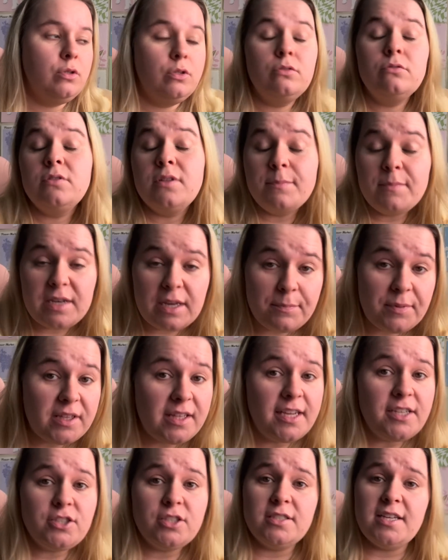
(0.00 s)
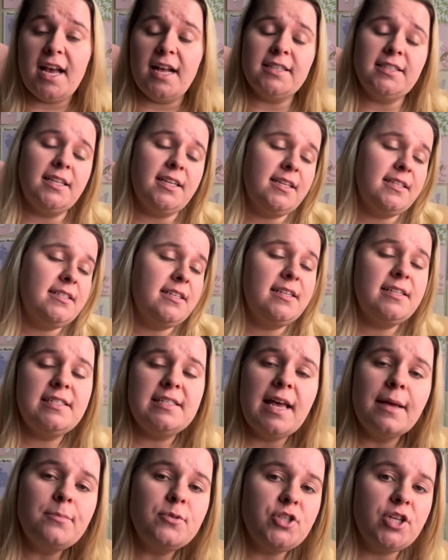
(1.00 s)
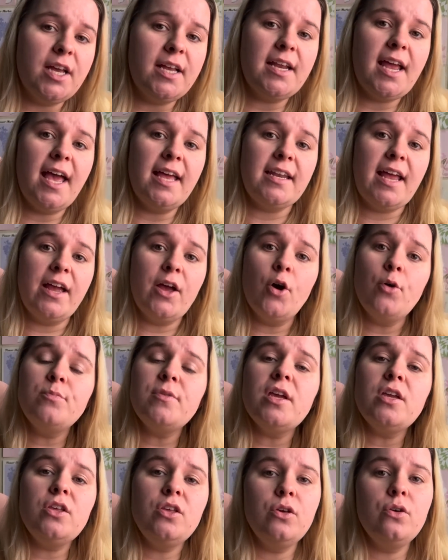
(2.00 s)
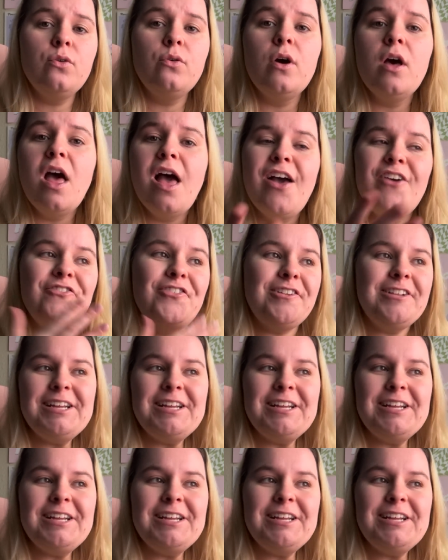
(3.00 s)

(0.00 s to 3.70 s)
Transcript: the manipulation tactics, the deception. And I hope that you fill